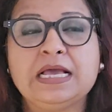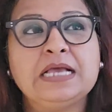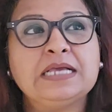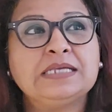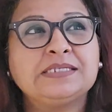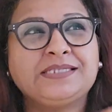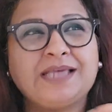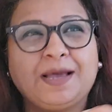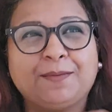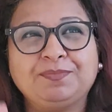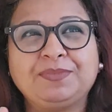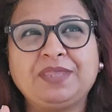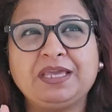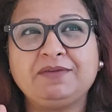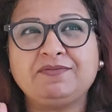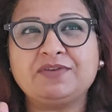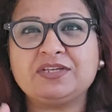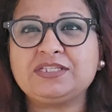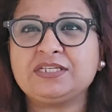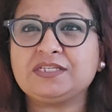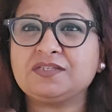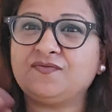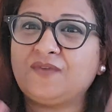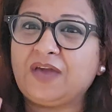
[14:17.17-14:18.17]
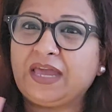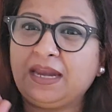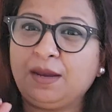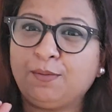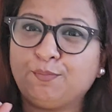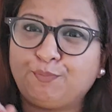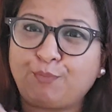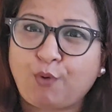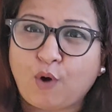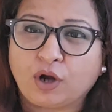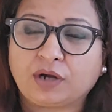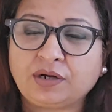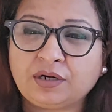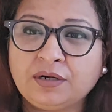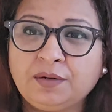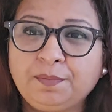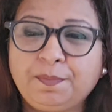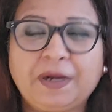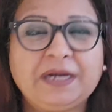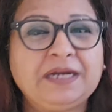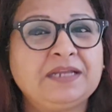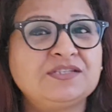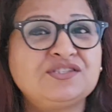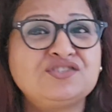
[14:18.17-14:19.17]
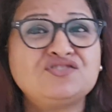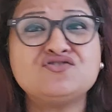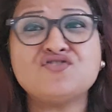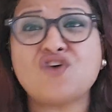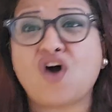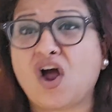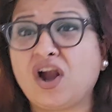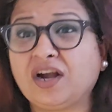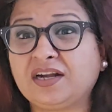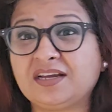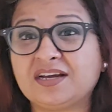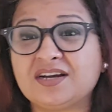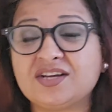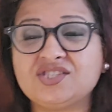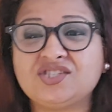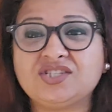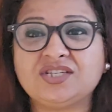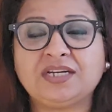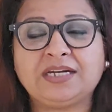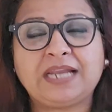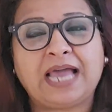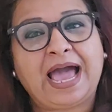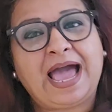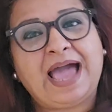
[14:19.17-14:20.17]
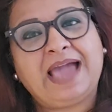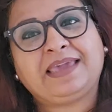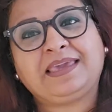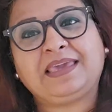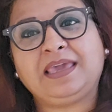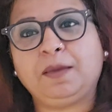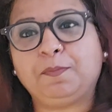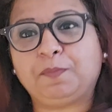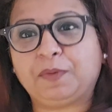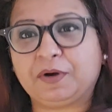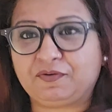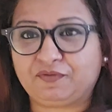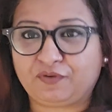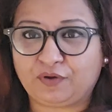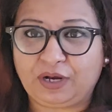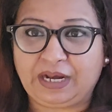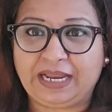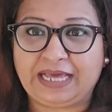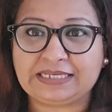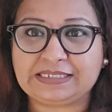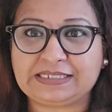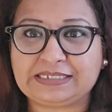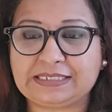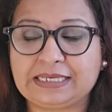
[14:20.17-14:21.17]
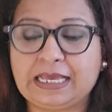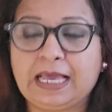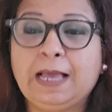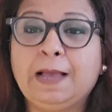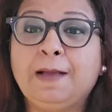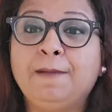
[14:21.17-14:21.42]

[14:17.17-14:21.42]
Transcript: Something which is very important but is not urgent, I keep it for less.